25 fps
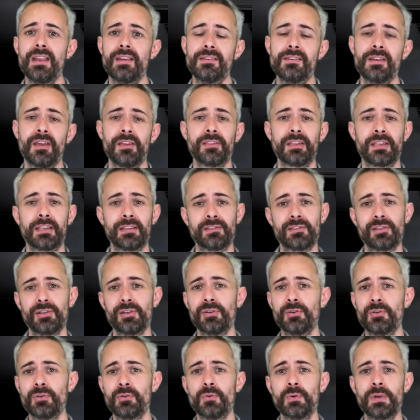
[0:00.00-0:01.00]
nothing
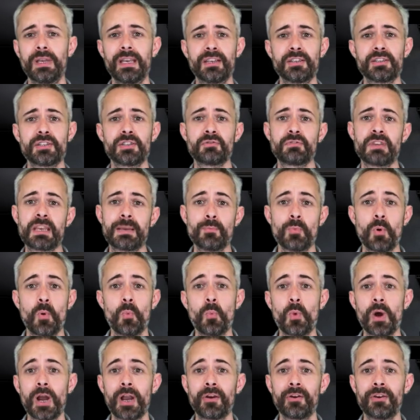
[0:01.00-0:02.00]
too extreme
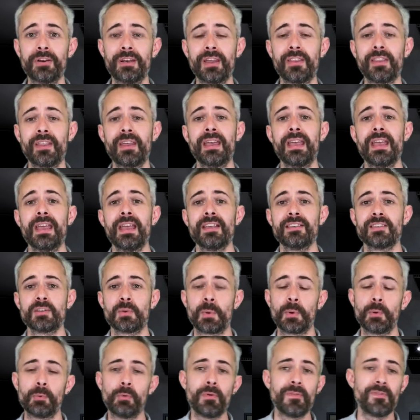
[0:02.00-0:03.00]
one way or another.
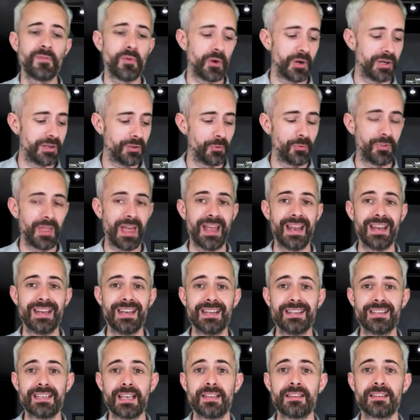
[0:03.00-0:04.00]
So we want to avoid all that
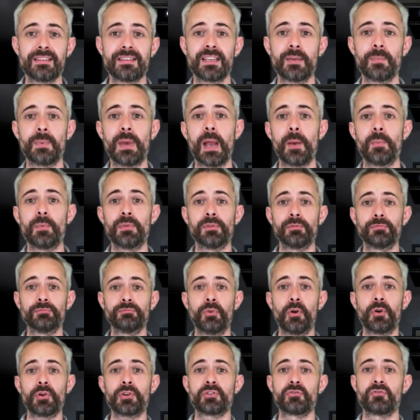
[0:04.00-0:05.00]
intensity we have with the
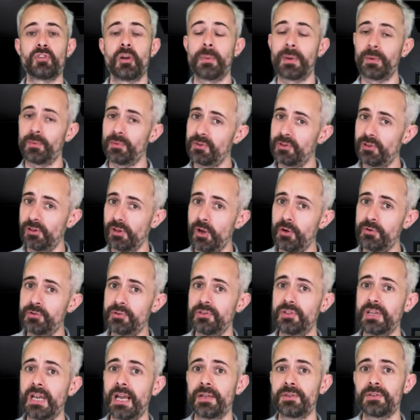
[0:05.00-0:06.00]
rock strumming with
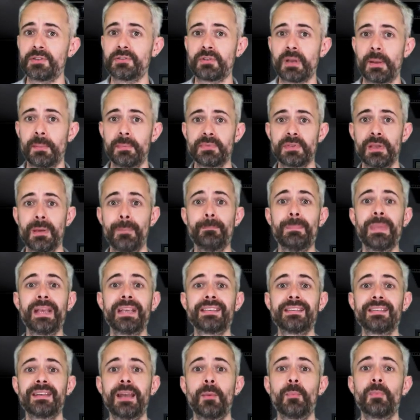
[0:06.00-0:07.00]
loads of down strums and
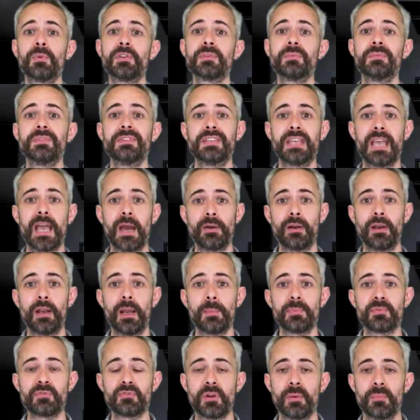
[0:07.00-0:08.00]
mix it up with some down
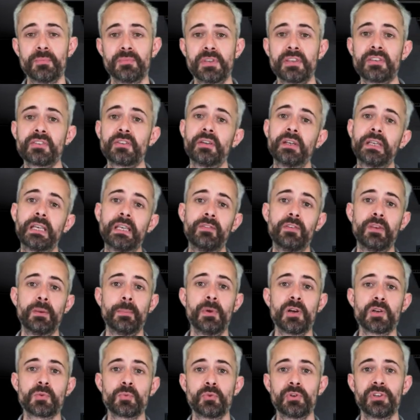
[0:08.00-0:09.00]
and up strums. That's going to give
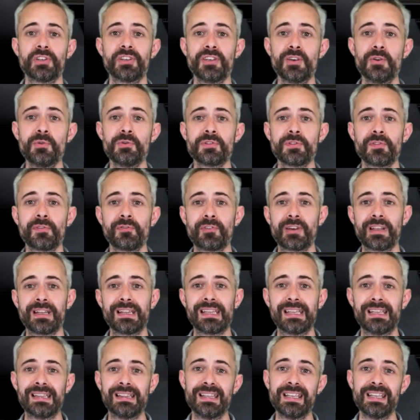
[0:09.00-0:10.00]
you a much more
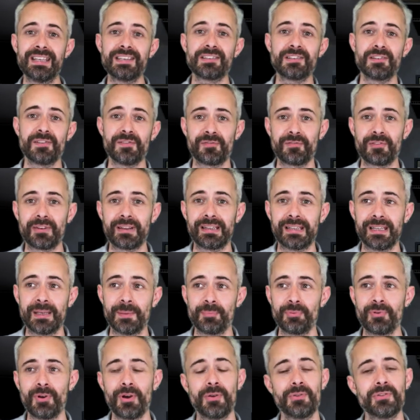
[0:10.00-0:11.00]
user-friendly, listener-friendly
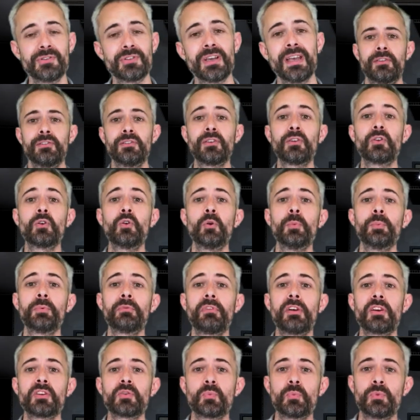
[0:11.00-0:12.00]
approach. So the chord
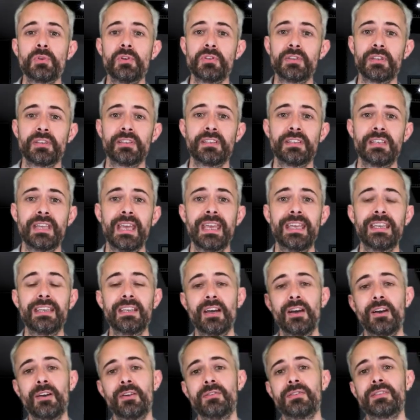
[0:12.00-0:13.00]
progression we're using today
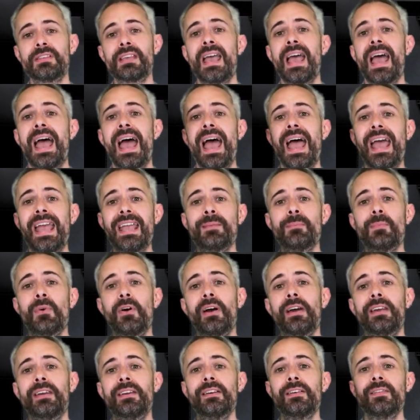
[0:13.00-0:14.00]
goes A
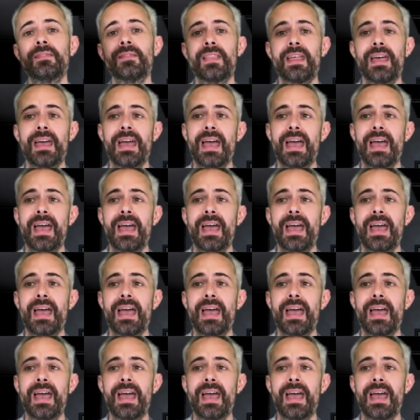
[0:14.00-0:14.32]
minor,